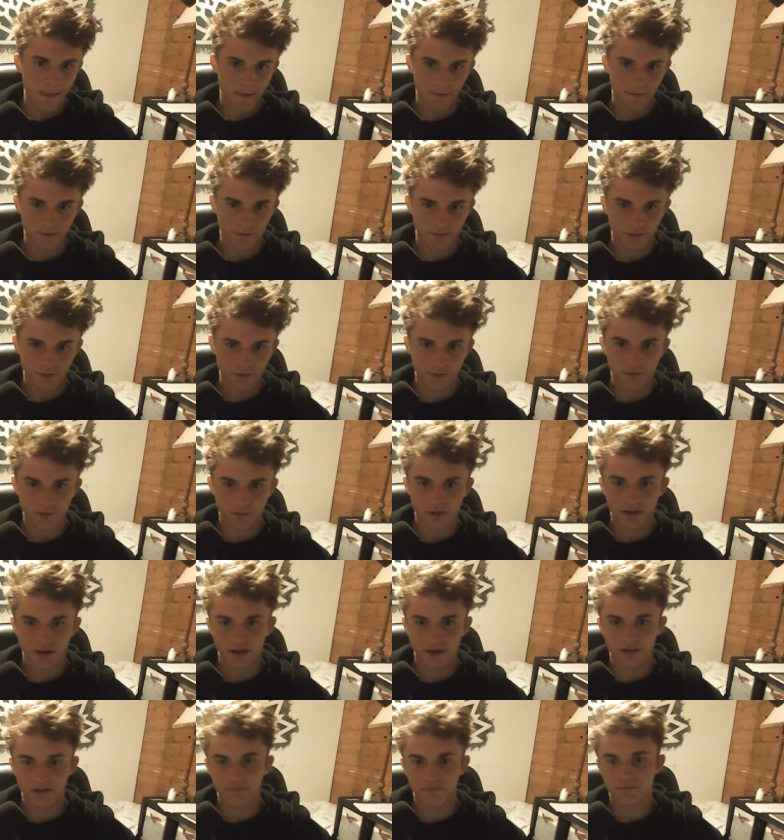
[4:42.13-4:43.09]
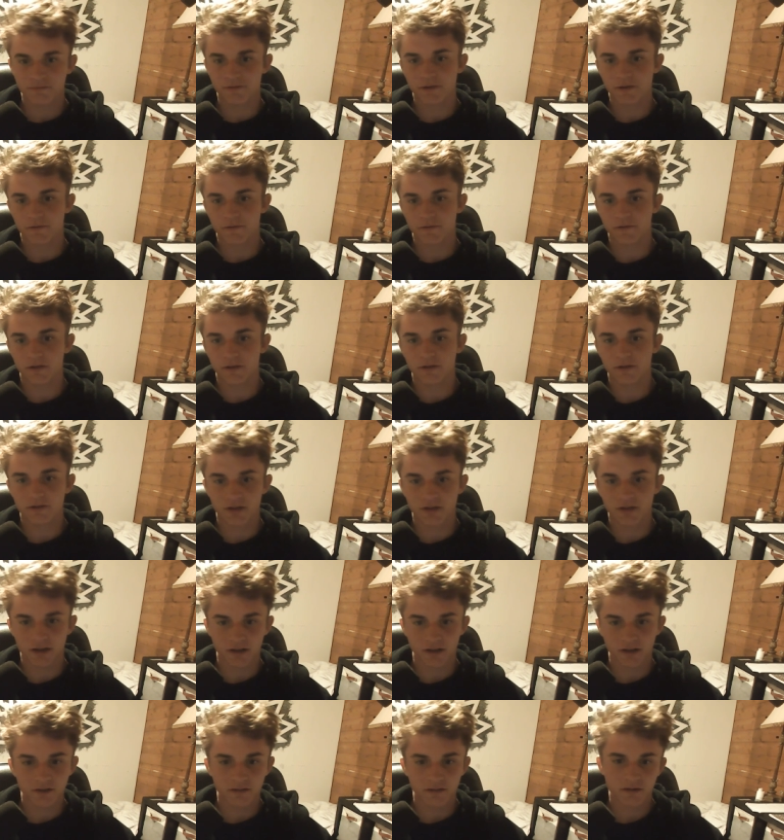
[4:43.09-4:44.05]
so i can feel for those
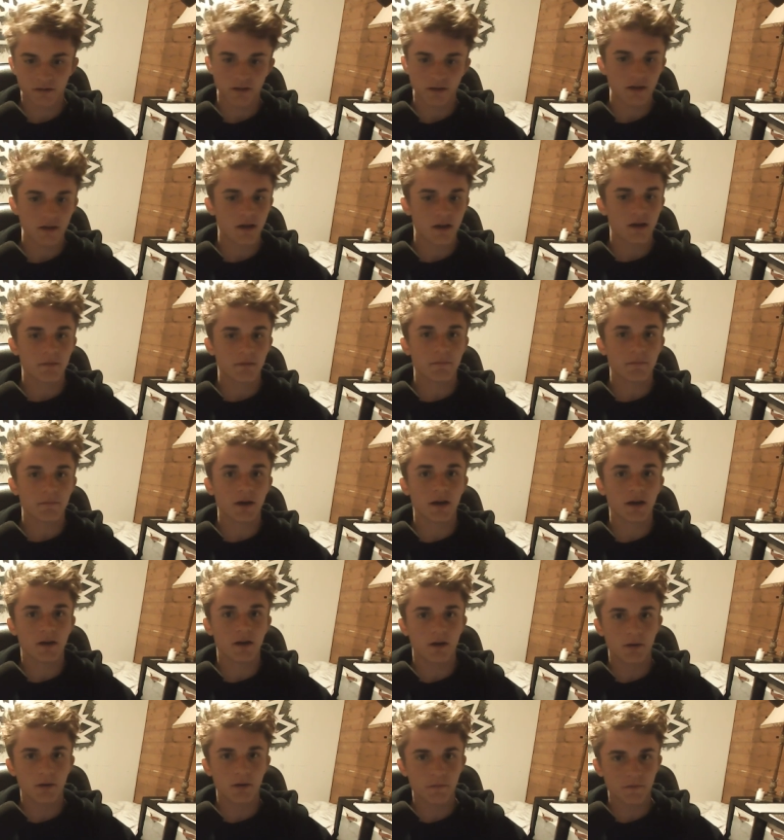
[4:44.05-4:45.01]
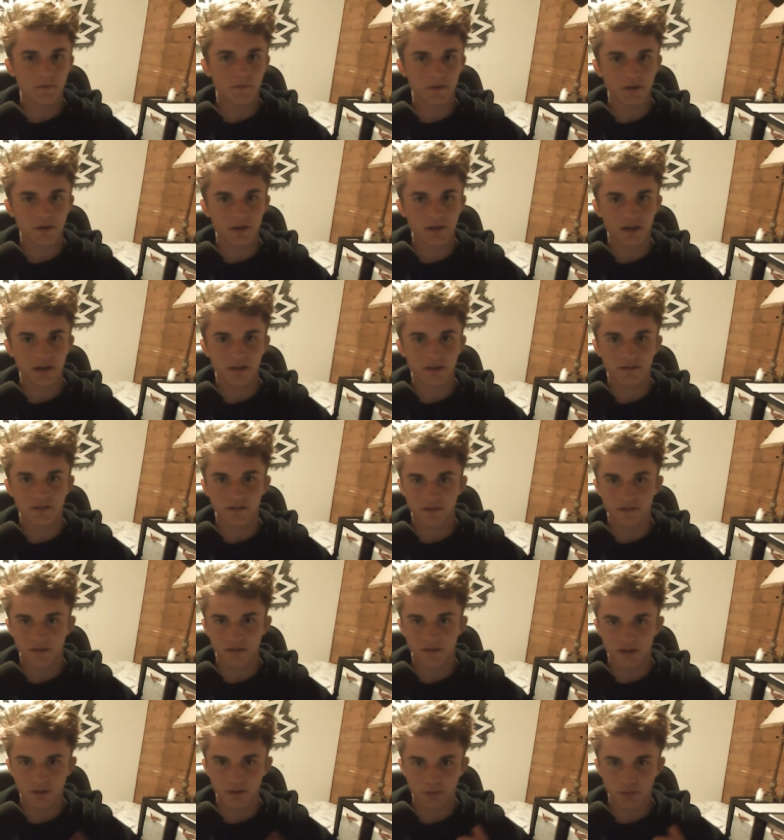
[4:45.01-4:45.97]
guys my hope for you guys is
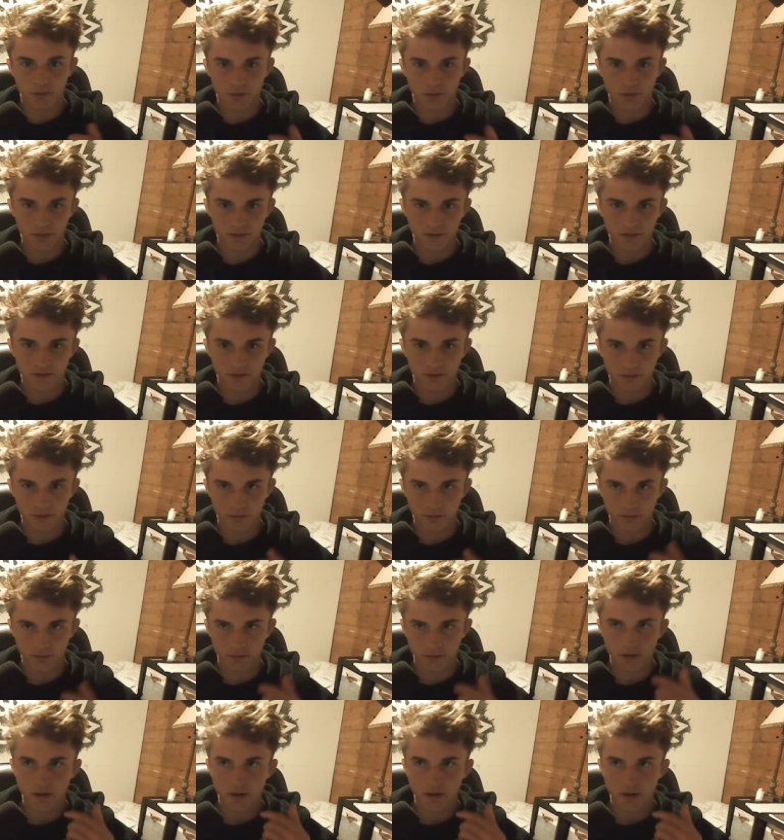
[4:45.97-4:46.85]
that you are going to